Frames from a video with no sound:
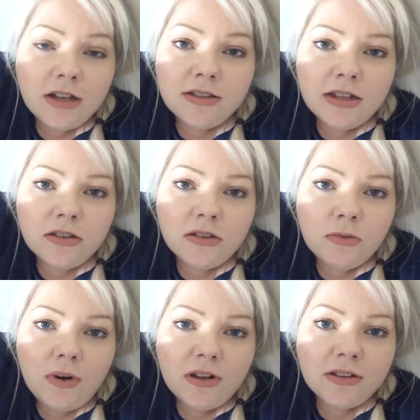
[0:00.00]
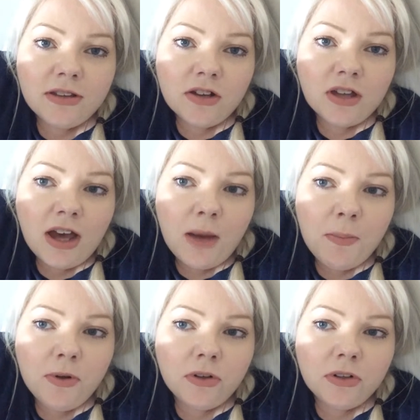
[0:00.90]
extent to what has actually
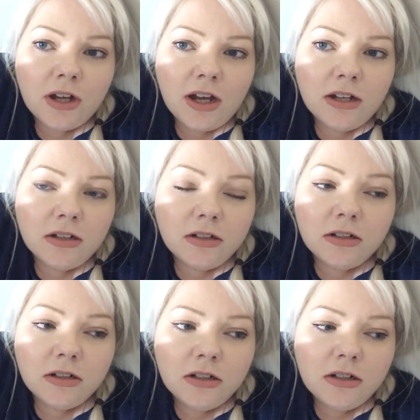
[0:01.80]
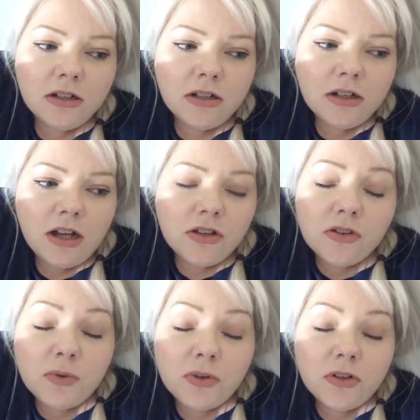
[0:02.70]
happened. And I
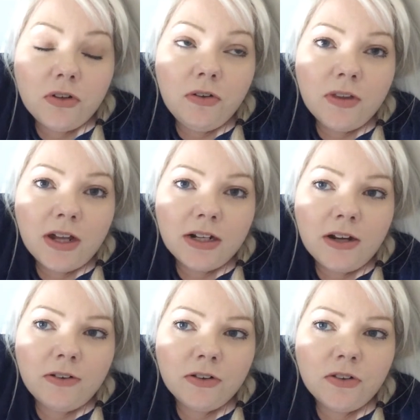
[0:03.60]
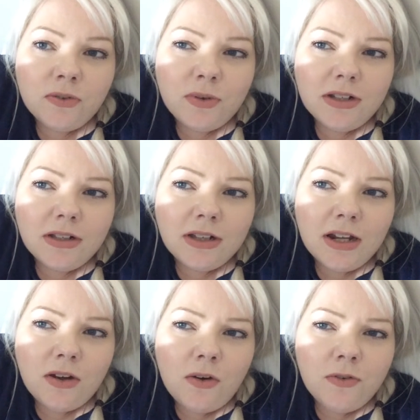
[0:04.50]
just want to do that now. I just want to
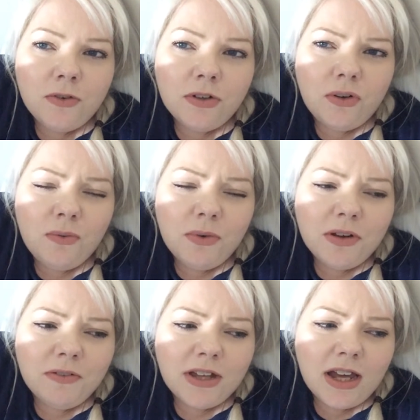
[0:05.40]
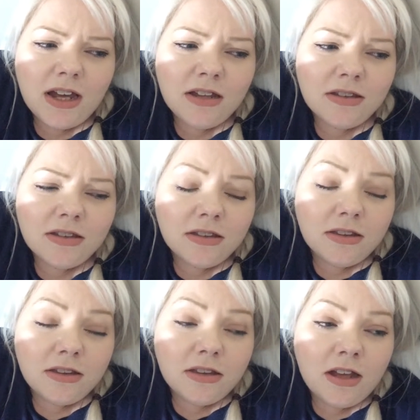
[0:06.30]
get it over and done with, I guess.
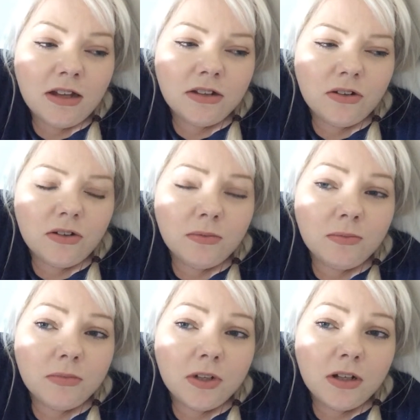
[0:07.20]
And